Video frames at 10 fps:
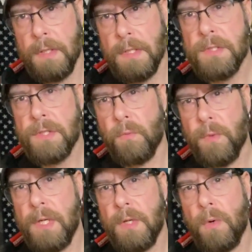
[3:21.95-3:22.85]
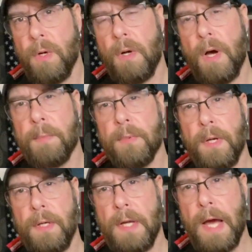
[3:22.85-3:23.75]
This is a recoil
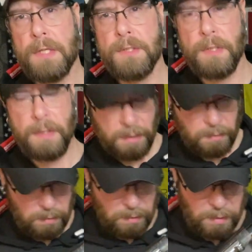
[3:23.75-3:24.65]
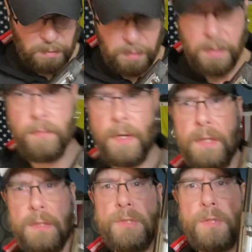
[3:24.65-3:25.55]
operated action in this one. Let's see if I
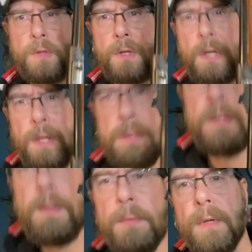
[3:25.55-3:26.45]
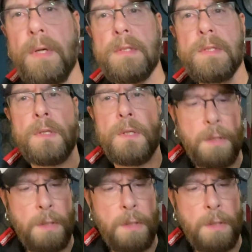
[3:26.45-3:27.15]
can show you how this operates.